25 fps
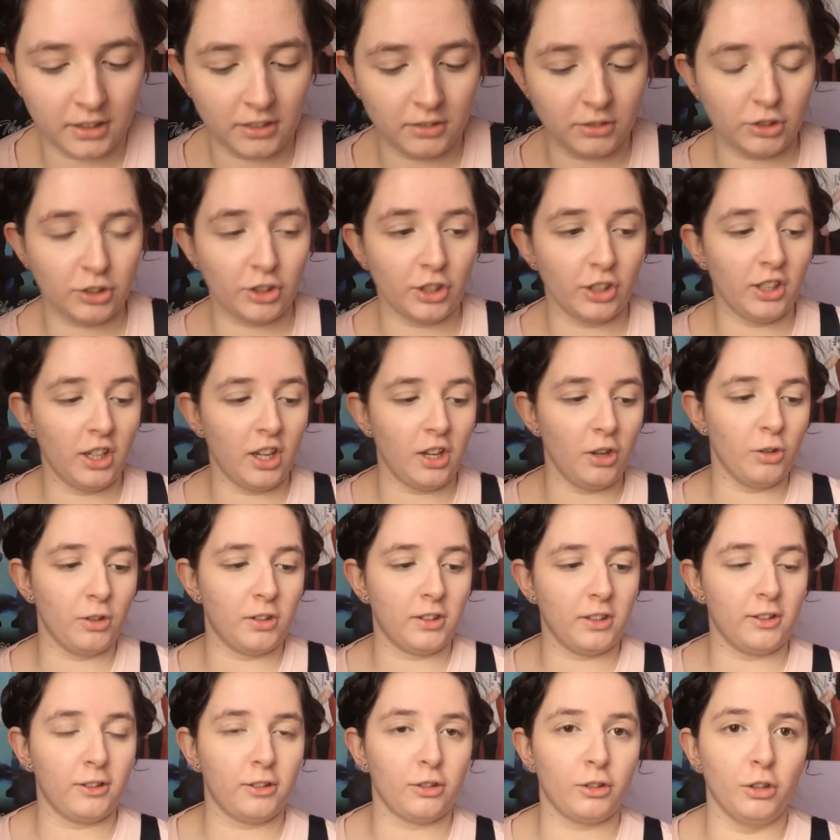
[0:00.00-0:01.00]
Just going to use
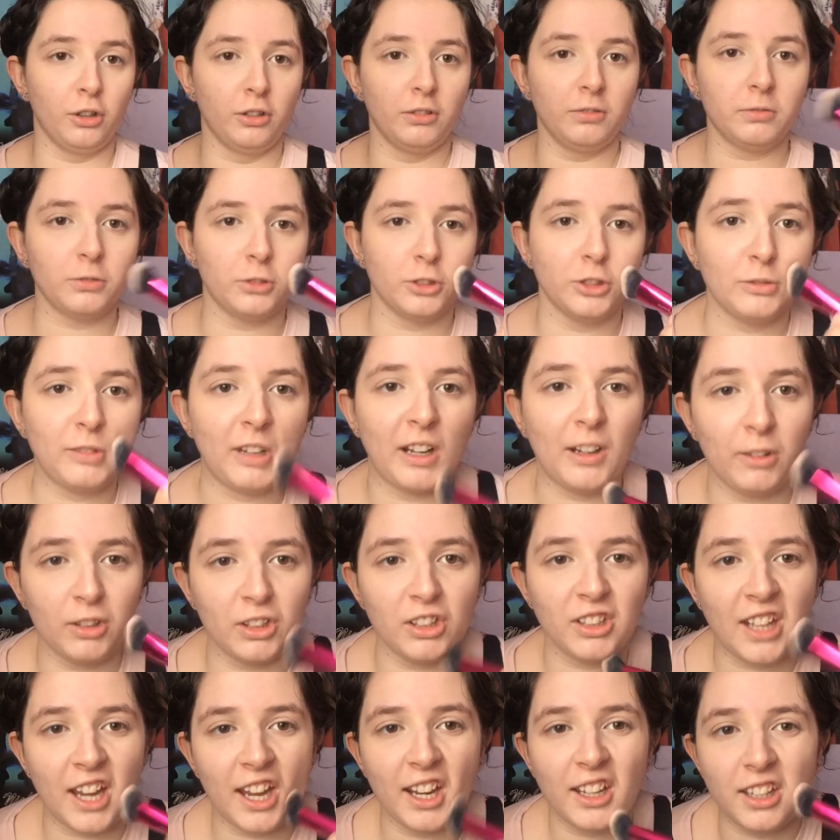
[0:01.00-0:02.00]
this sculpting brush by
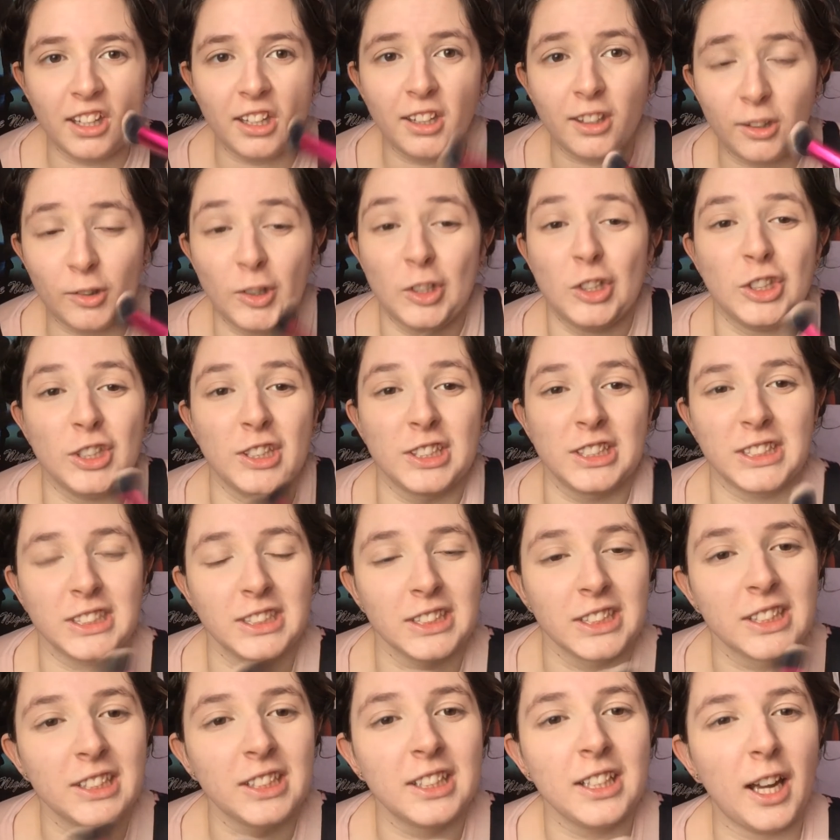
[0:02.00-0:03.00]
Real Techniques, which is,
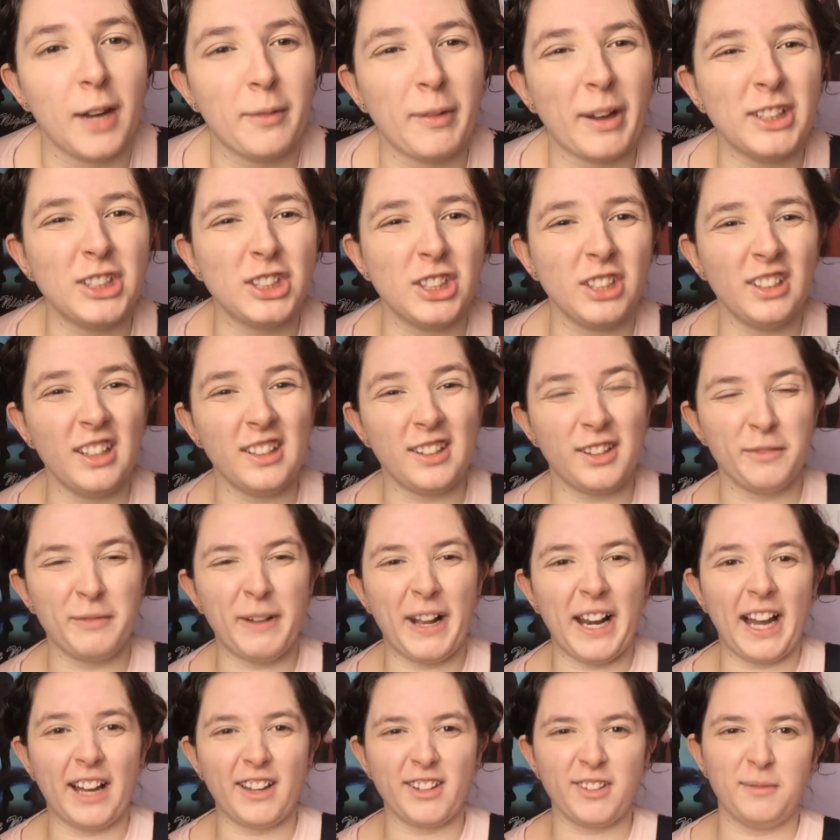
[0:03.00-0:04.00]
I mentioned this in
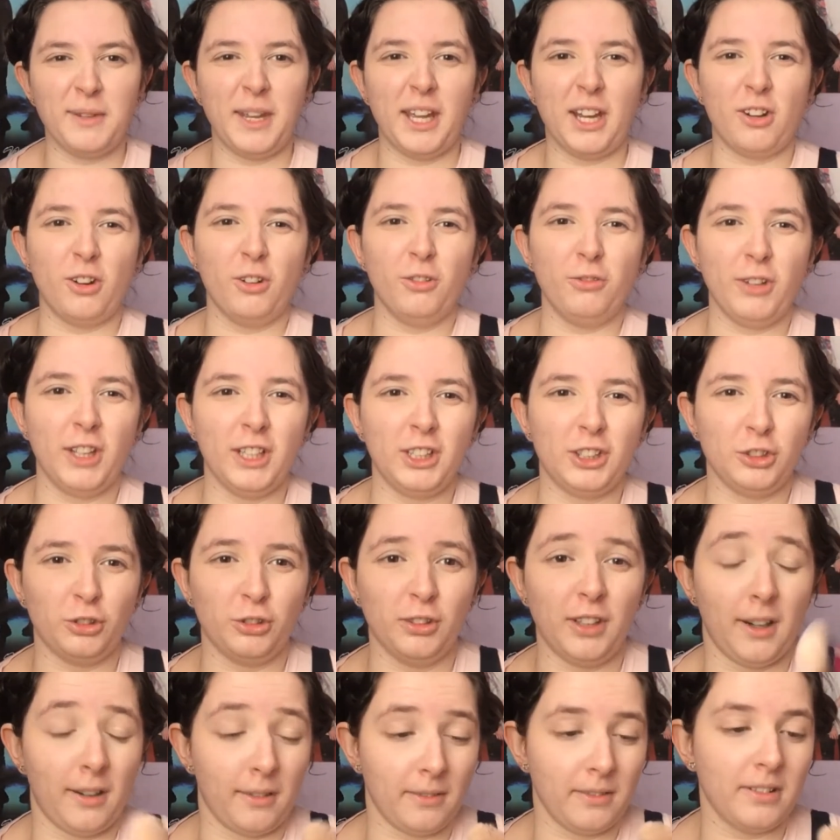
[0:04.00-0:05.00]
my last makeup video
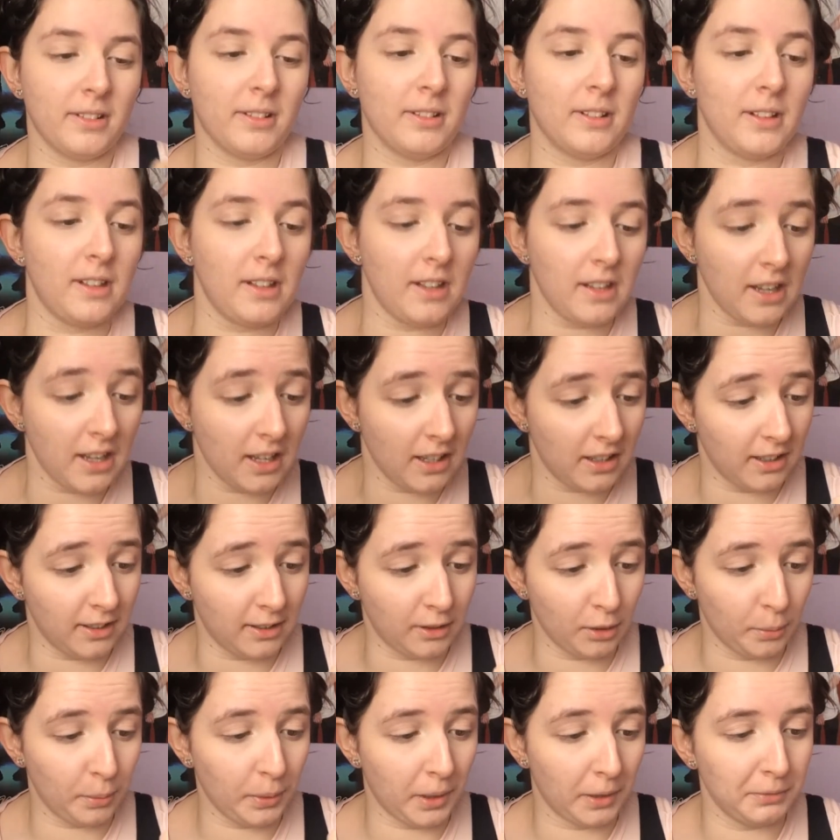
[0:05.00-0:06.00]
now, and
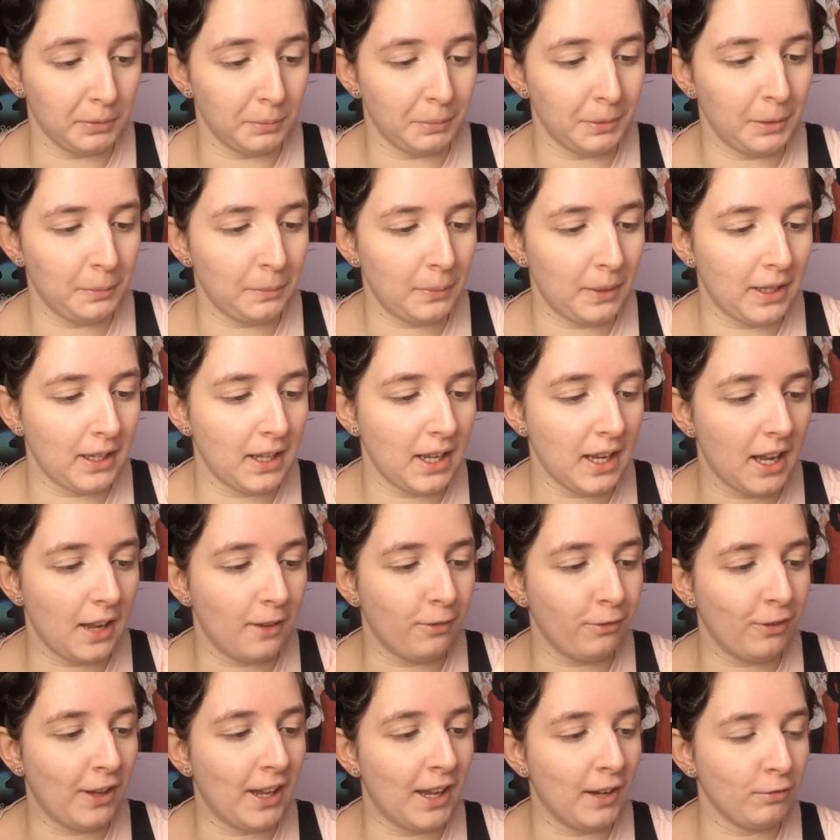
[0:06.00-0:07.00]
this will probably be a
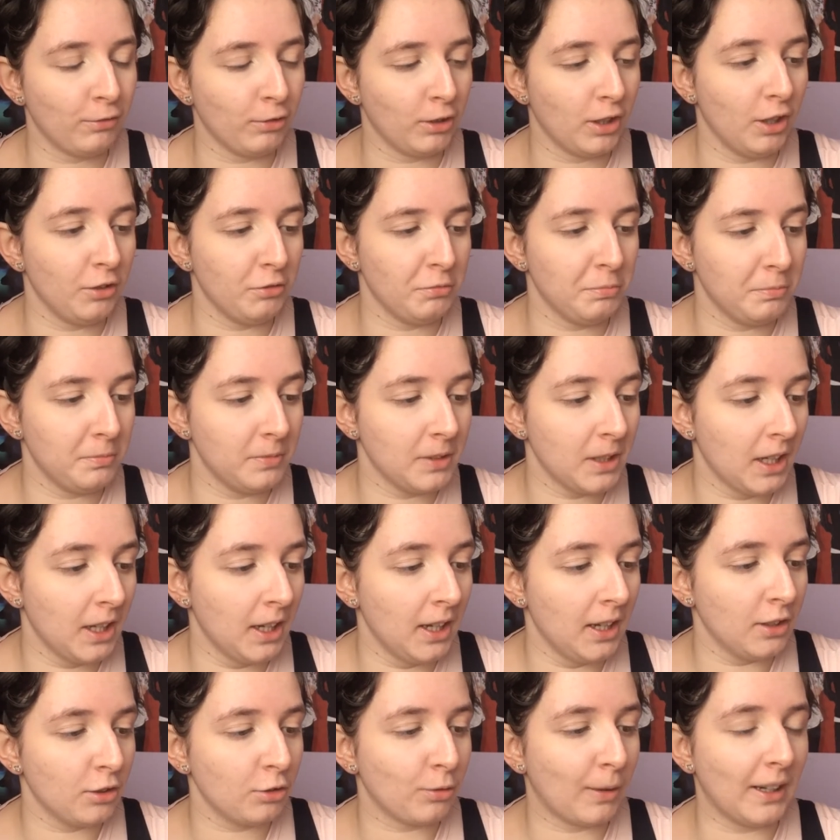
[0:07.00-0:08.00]
favourite of
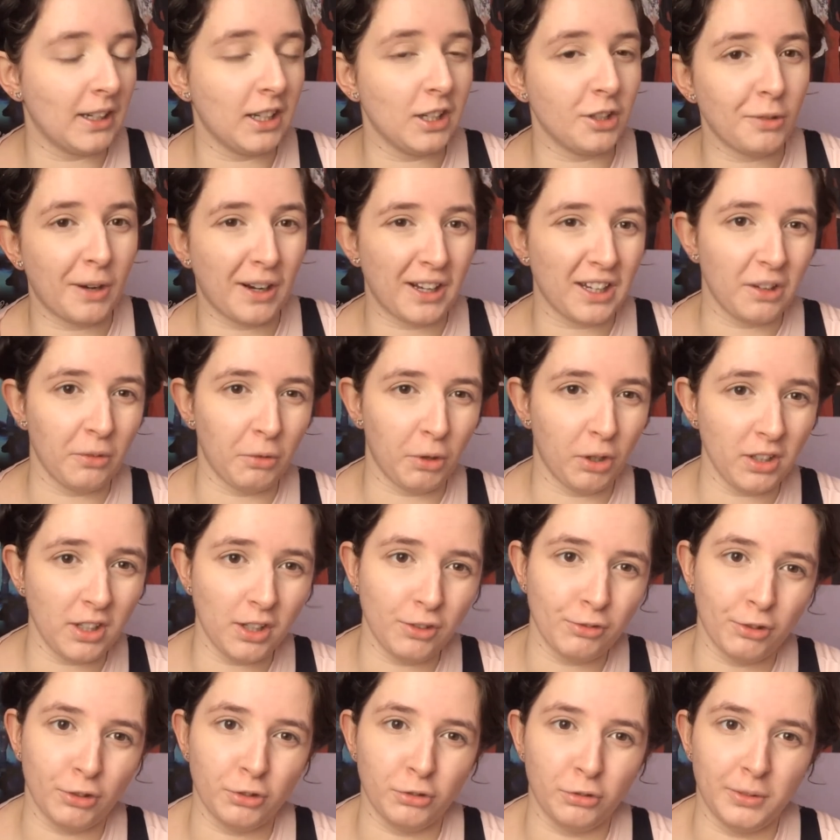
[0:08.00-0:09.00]
2021,
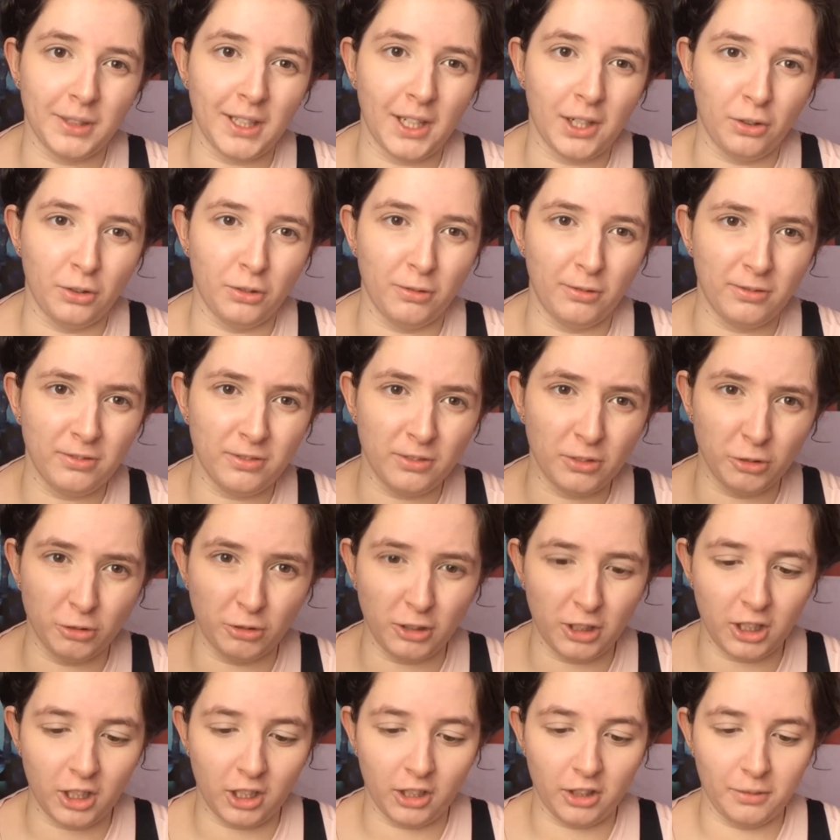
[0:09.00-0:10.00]
even though we are
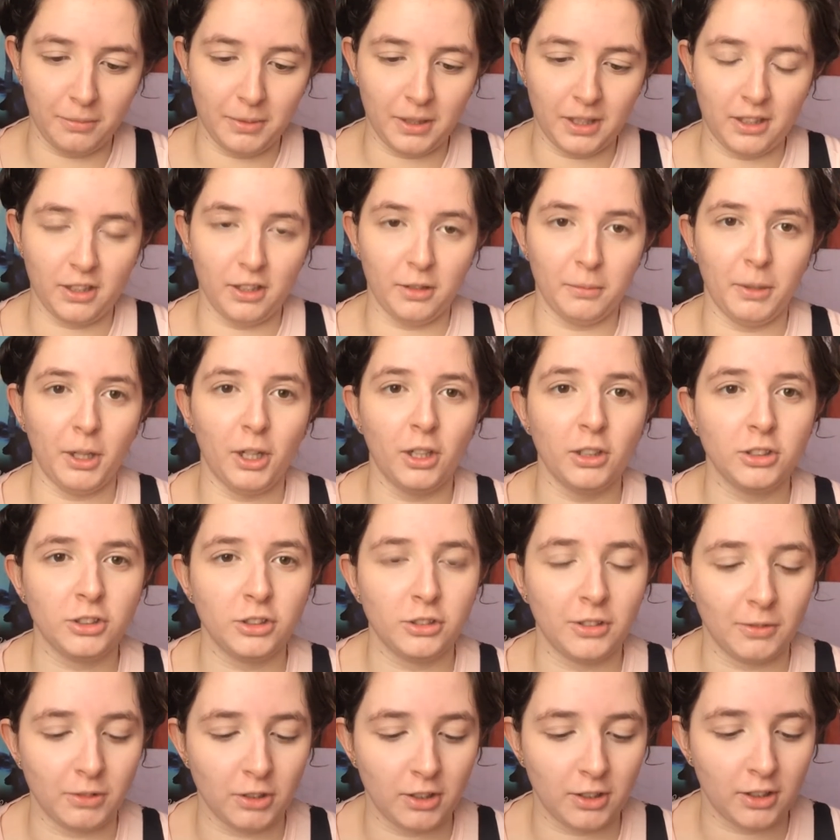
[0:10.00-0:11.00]
only on the middle of March.
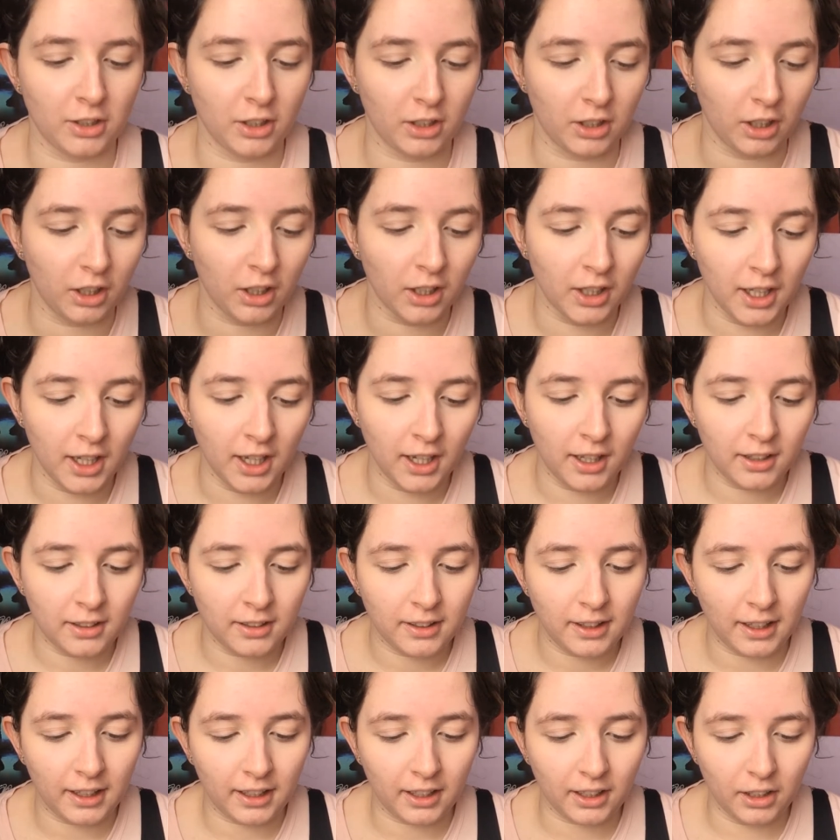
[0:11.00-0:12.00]
So I'm just going to
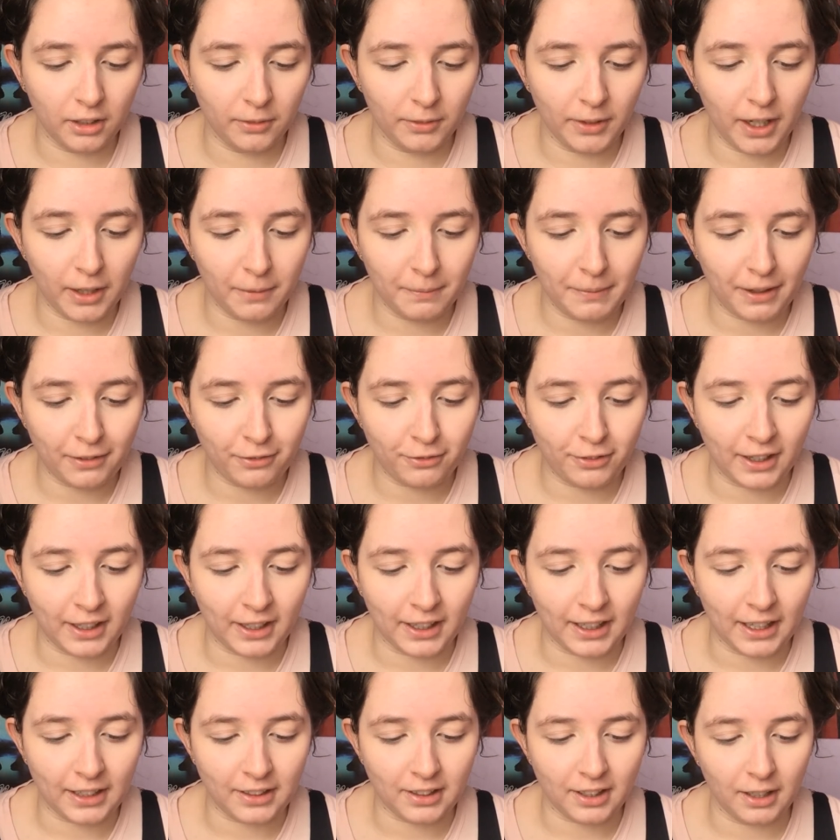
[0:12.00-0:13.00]
take a little bit on my
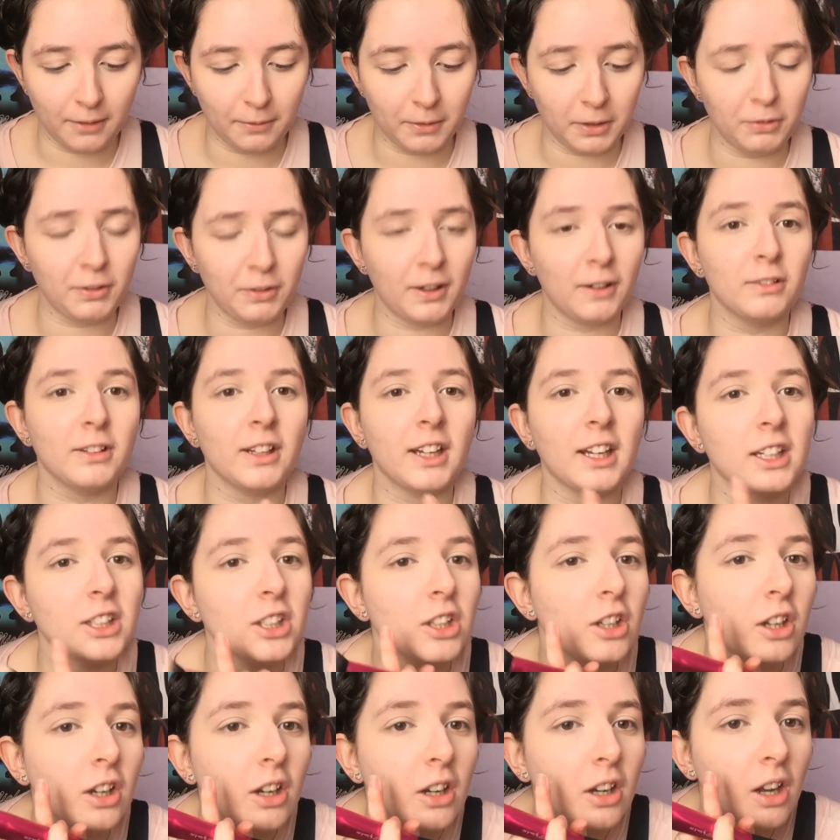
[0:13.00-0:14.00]
finger, take my
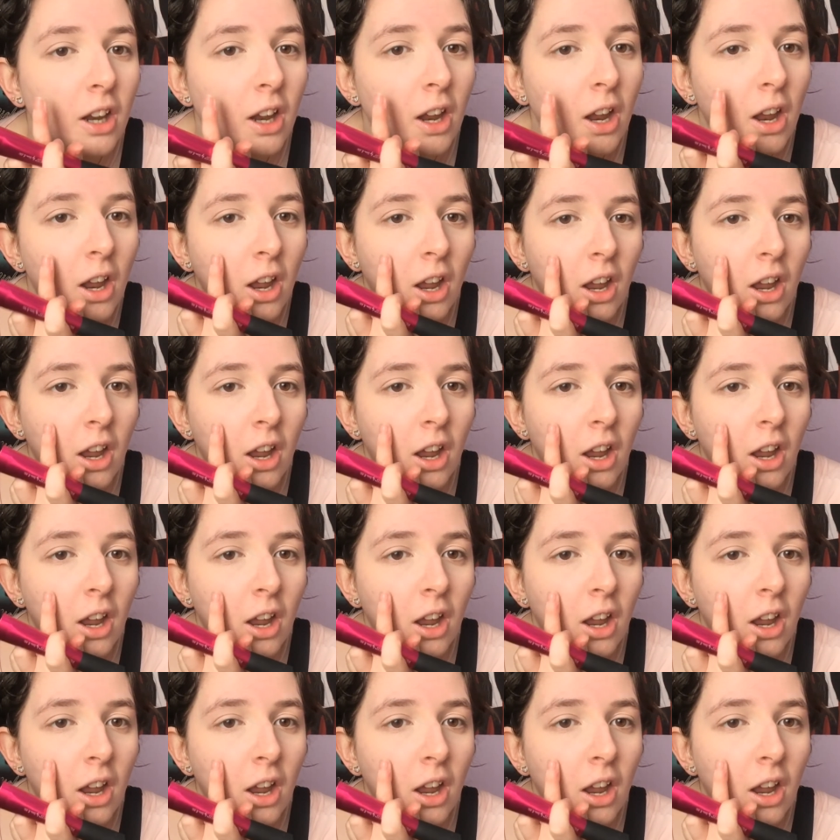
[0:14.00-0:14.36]
foundation,